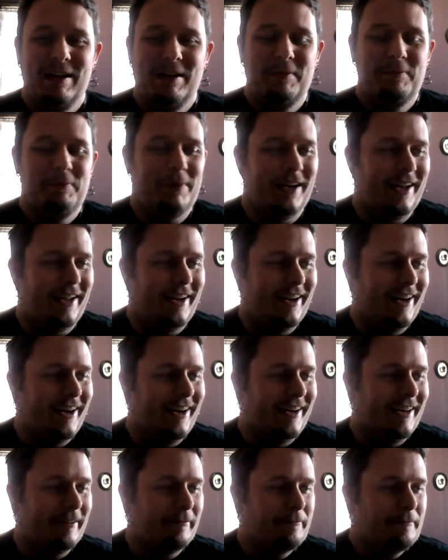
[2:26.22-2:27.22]

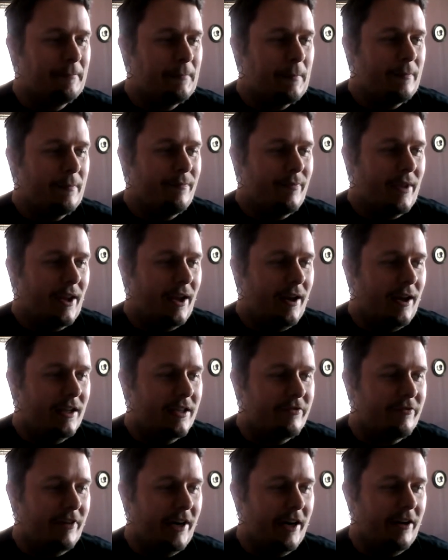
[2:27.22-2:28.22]
But its
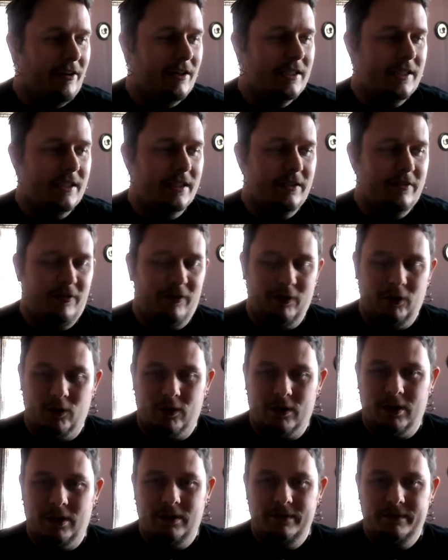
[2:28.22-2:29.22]
fragrance is
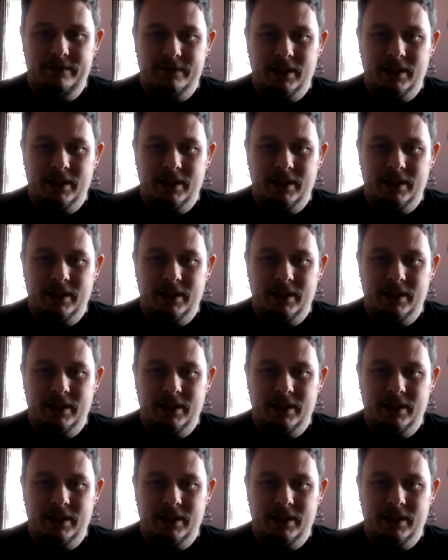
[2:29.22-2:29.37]
floral,